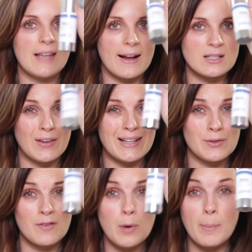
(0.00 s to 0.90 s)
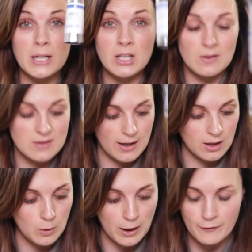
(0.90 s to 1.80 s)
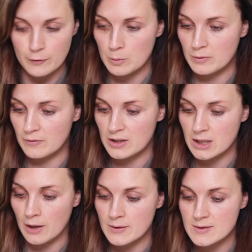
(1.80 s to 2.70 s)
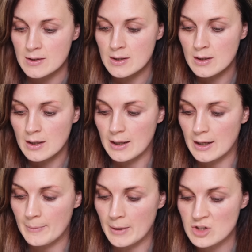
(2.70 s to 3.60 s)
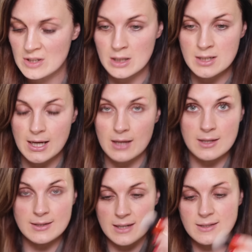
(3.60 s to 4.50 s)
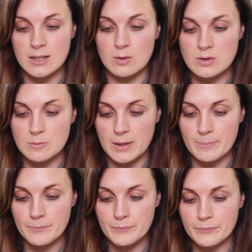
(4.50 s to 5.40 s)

Activator. I've probably used that in quite a few of the videos. I'm just going to take this Estee Lauder one